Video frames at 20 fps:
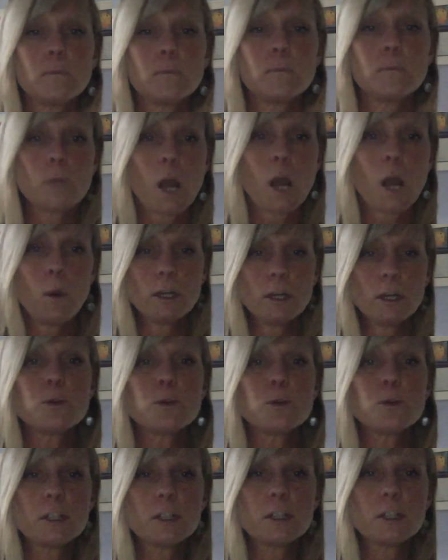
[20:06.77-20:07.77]
I want to do a
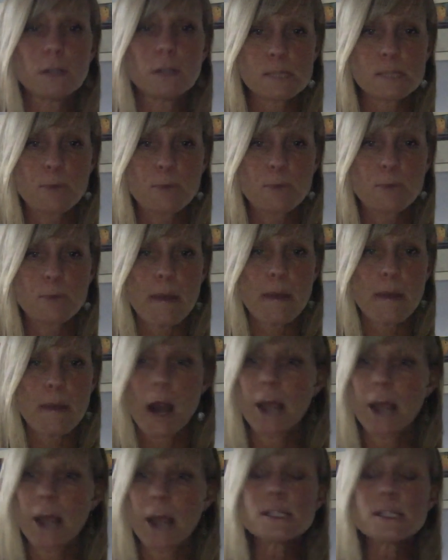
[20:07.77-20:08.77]
little experiment. And I
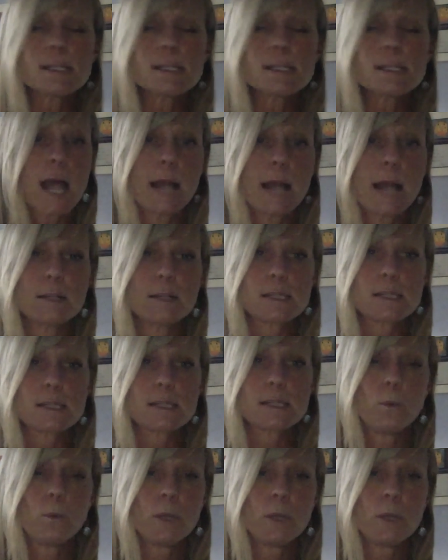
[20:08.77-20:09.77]
just decided this like a
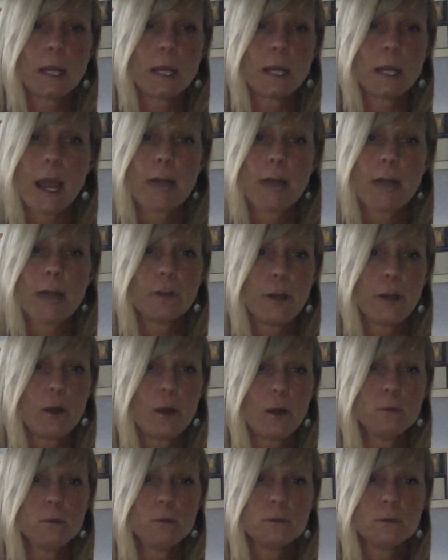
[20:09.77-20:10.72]
week and a half ago,